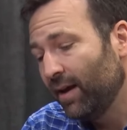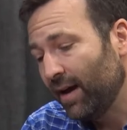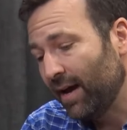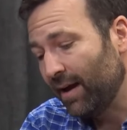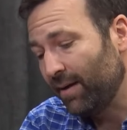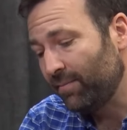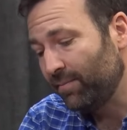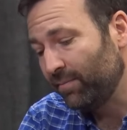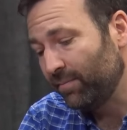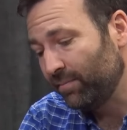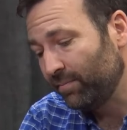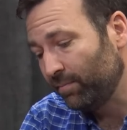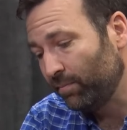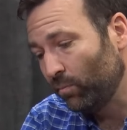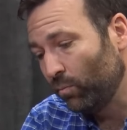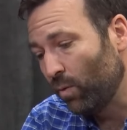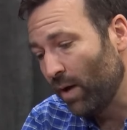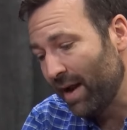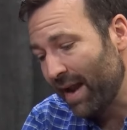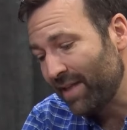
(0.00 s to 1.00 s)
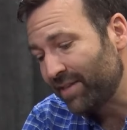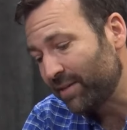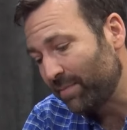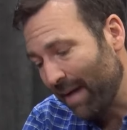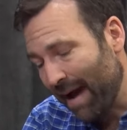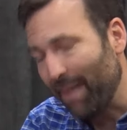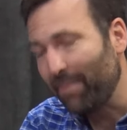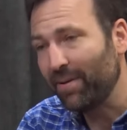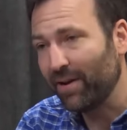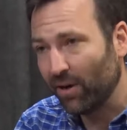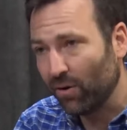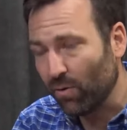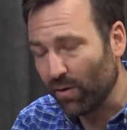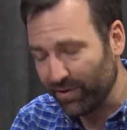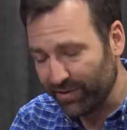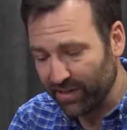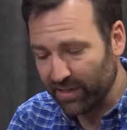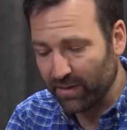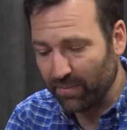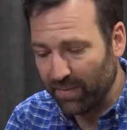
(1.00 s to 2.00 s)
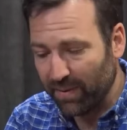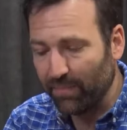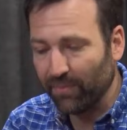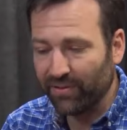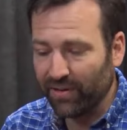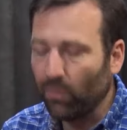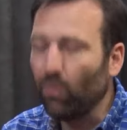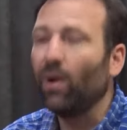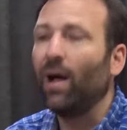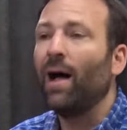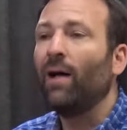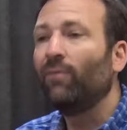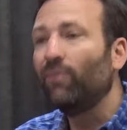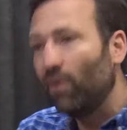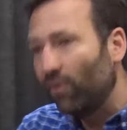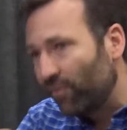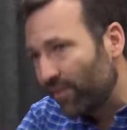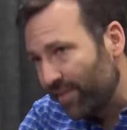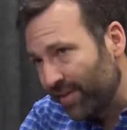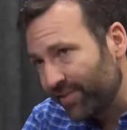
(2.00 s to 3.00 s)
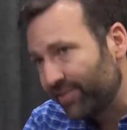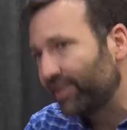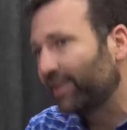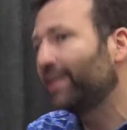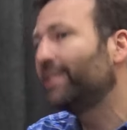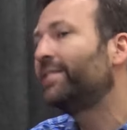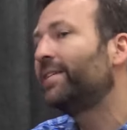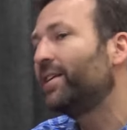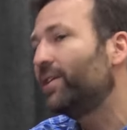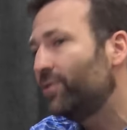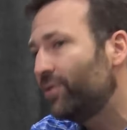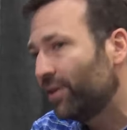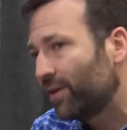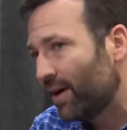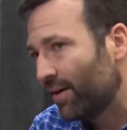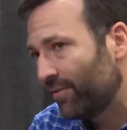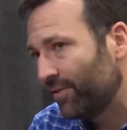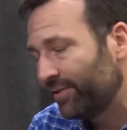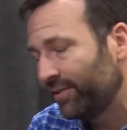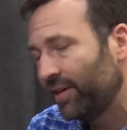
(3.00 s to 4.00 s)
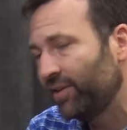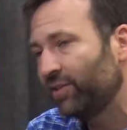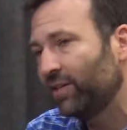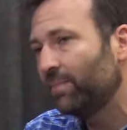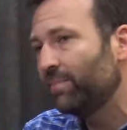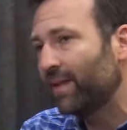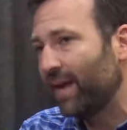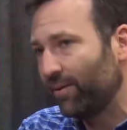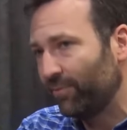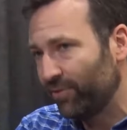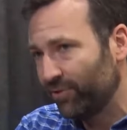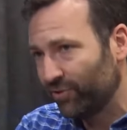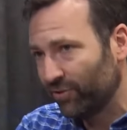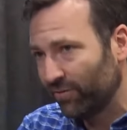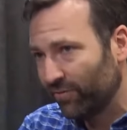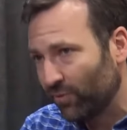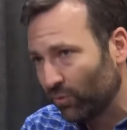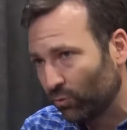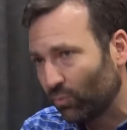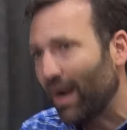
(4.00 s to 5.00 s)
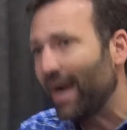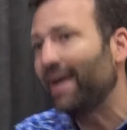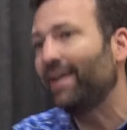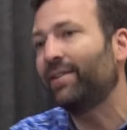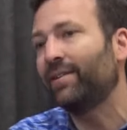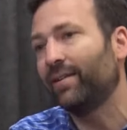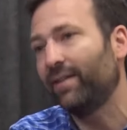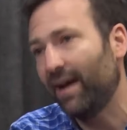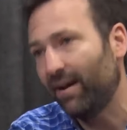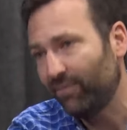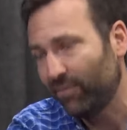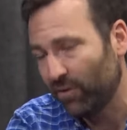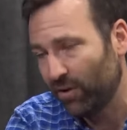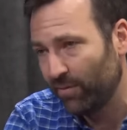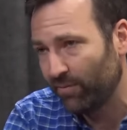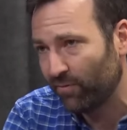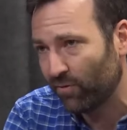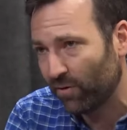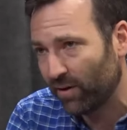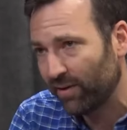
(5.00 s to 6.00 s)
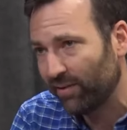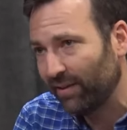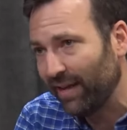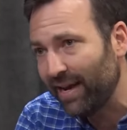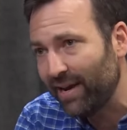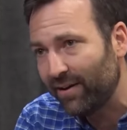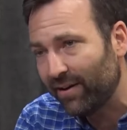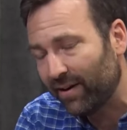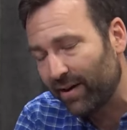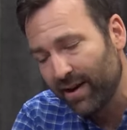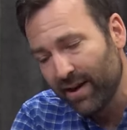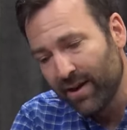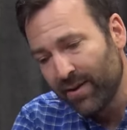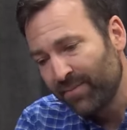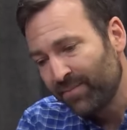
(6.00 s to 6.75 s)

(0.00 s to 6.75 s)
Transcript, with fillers: Um, what ends up happening, of course, is that people say, well, I'll vote for this to continue the conversation, but I reserve the right to not vote for it later.